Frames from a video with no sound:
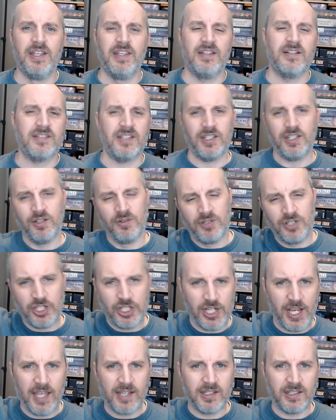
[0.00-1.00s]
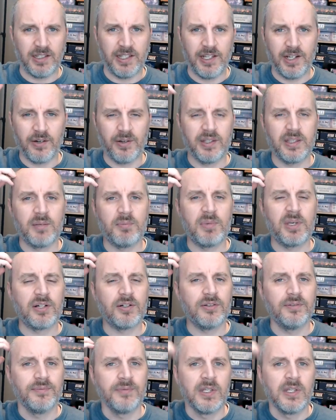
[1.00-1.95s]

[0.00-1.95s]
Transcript: There's a huge chandelier in the middle.